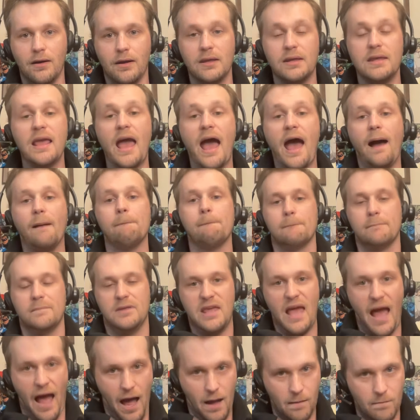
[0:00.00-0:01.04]
Yeah,
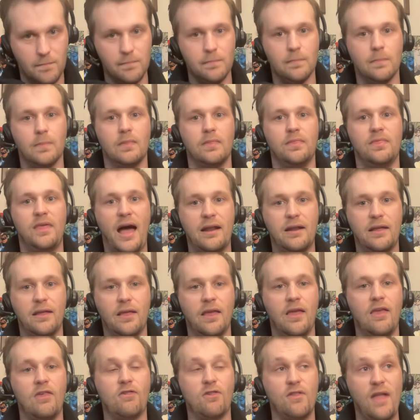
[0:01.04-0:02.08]
yeah. That
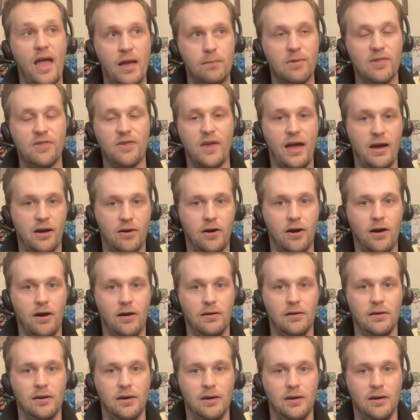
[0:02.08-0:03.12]
is, his name is
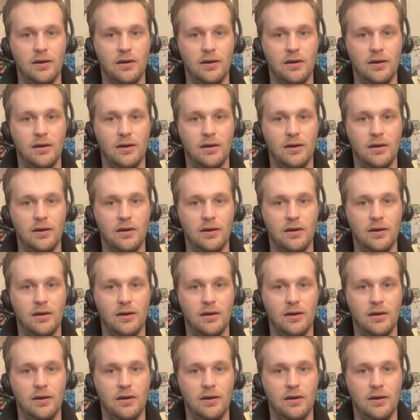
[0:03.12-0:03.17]
Eckhart.